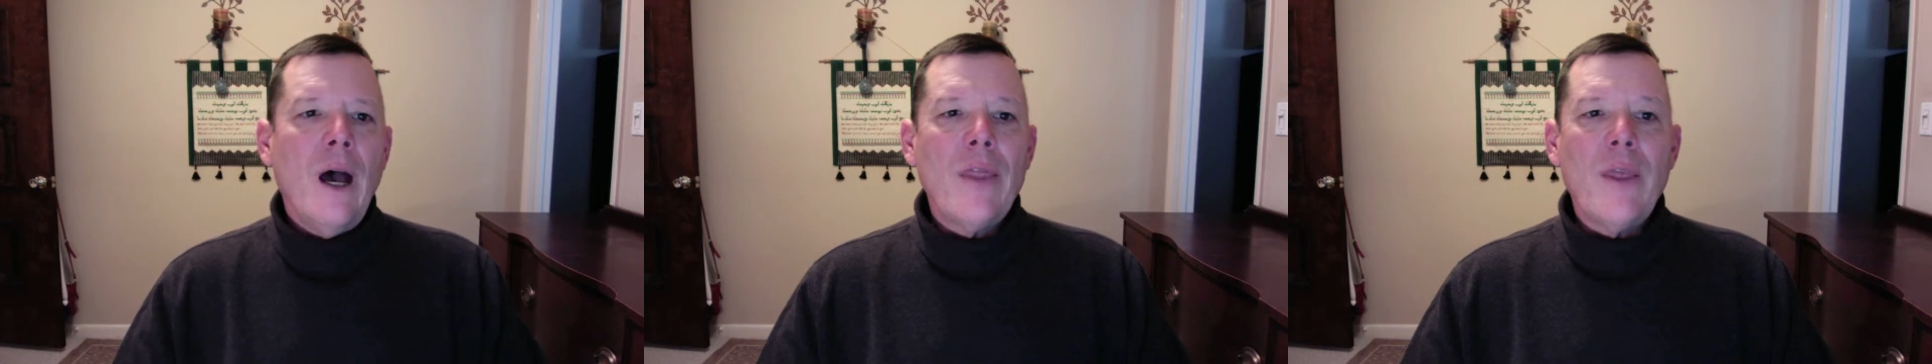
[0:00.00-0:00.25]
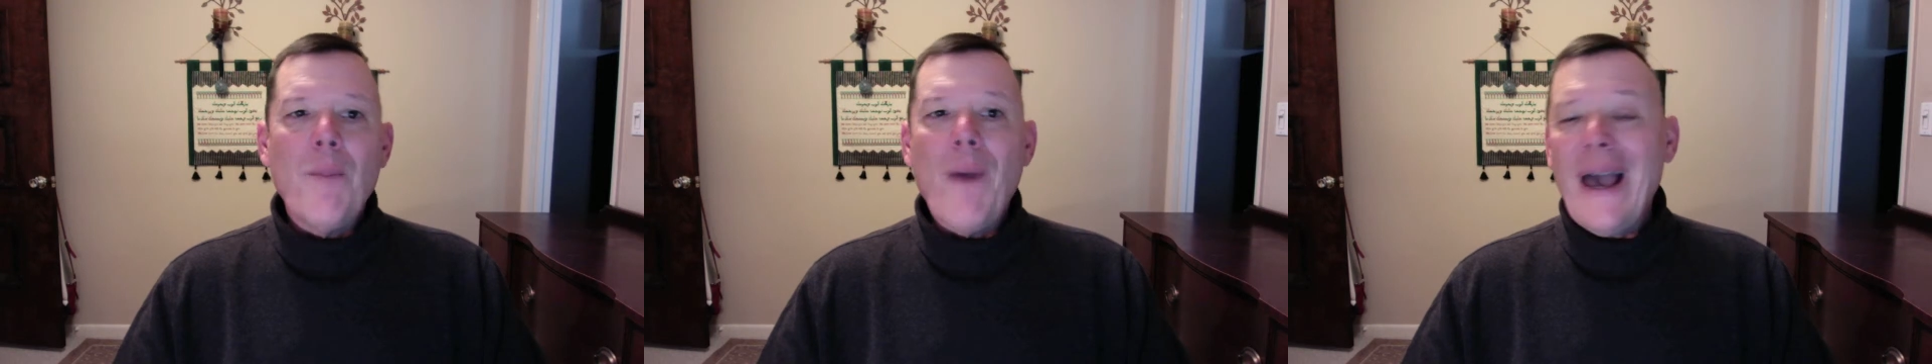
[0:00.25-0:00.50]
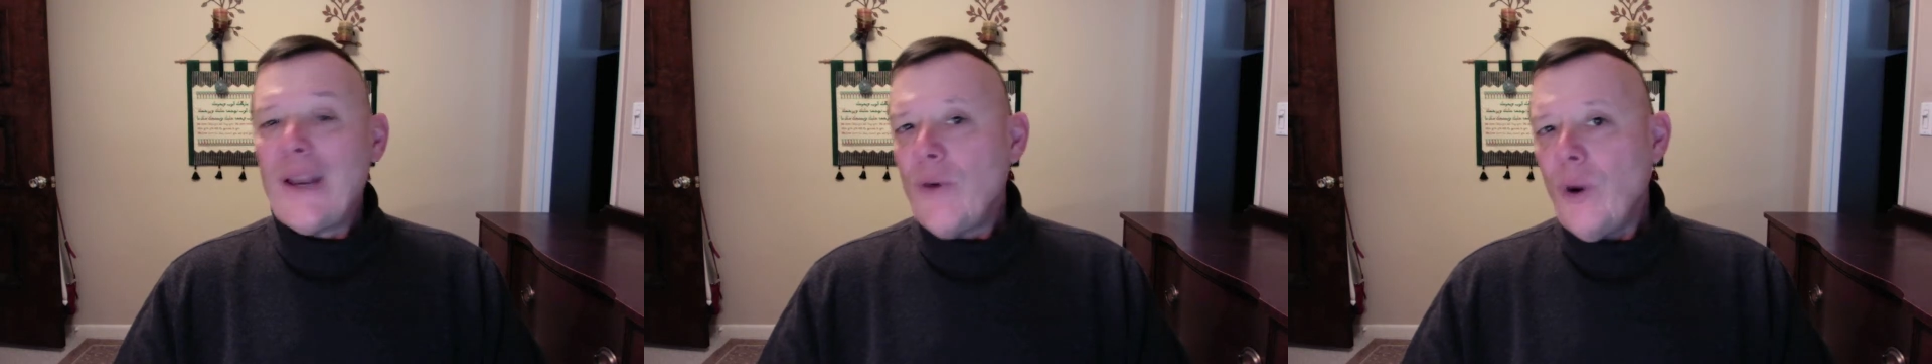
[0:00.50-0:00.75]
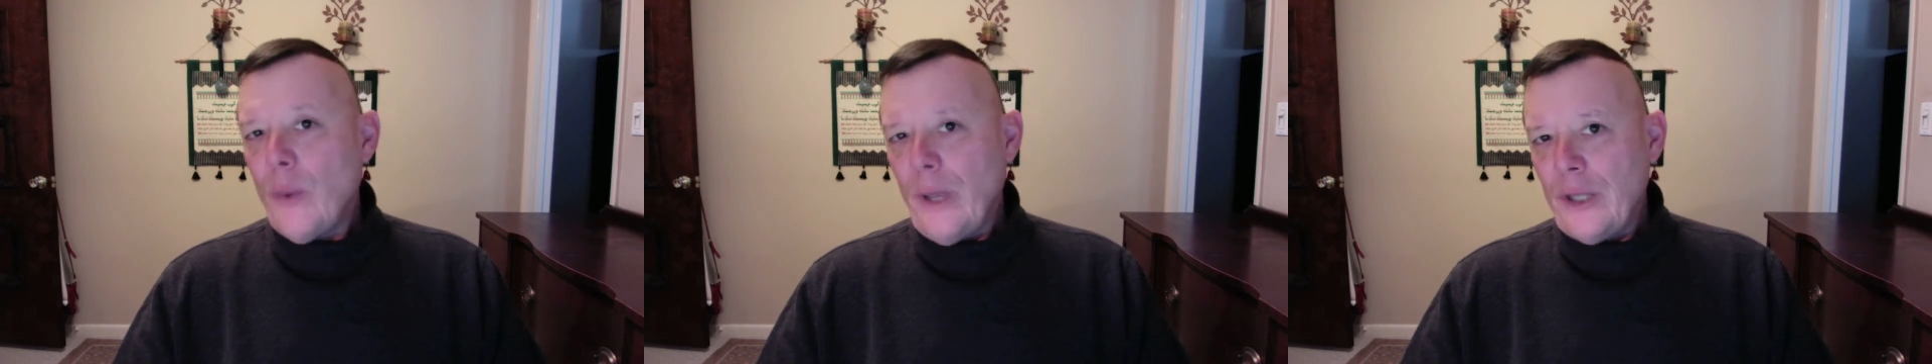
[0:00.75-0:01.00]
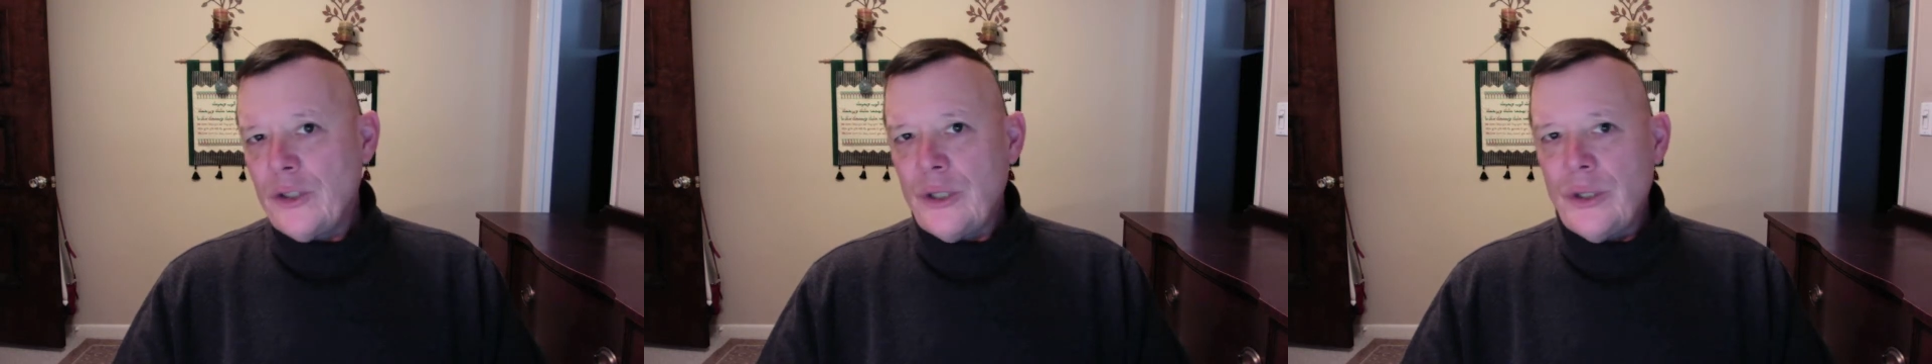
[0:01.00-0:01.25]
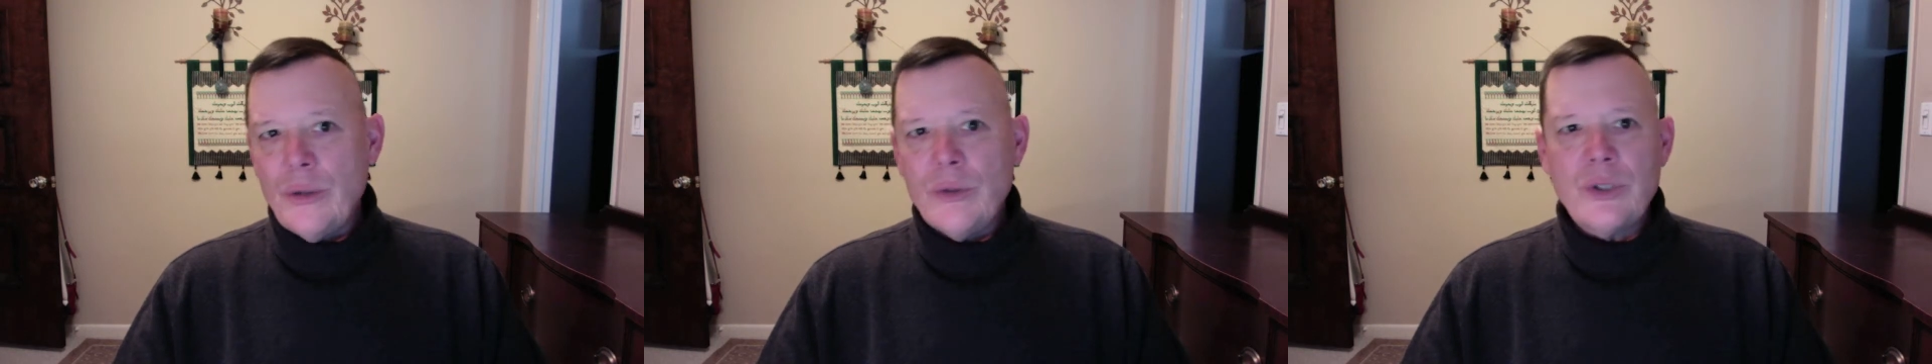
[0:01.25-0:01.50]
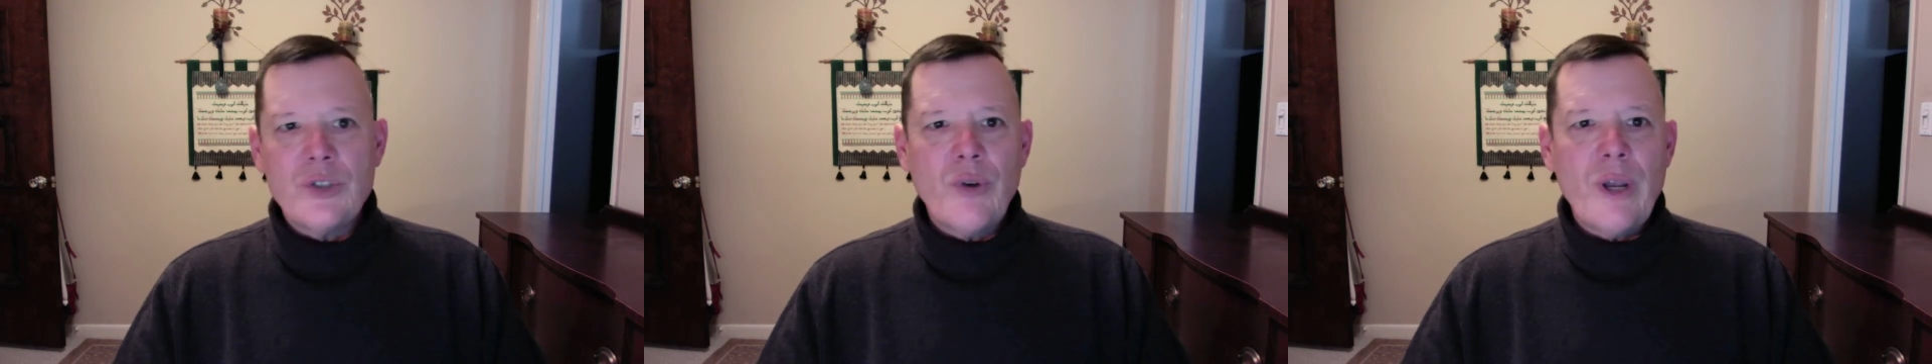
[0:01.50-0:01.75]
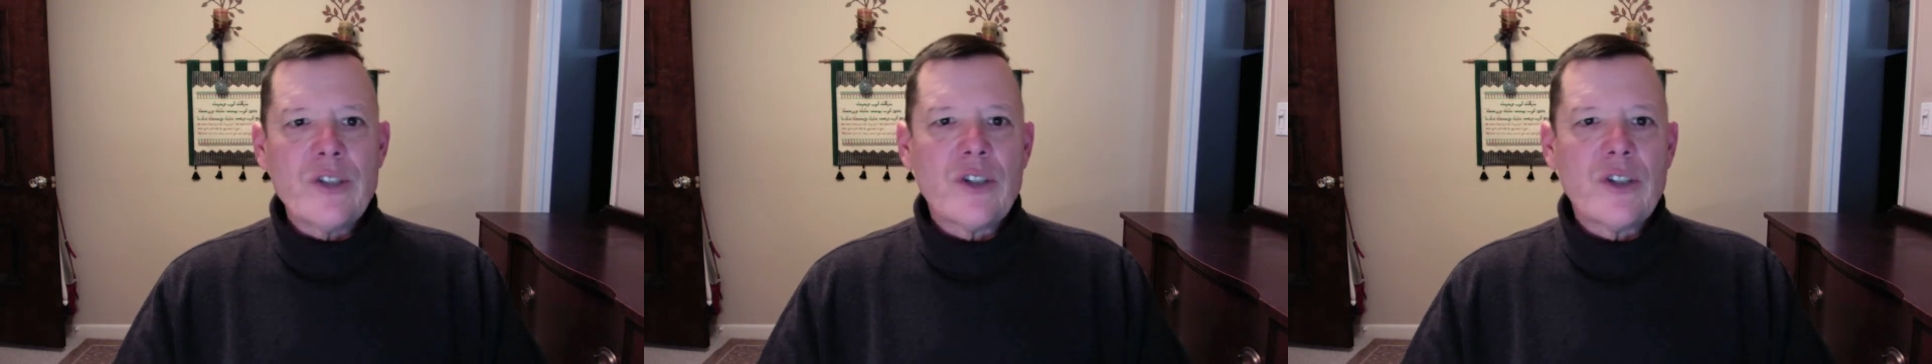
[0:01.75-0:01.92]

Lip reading: The micro issues address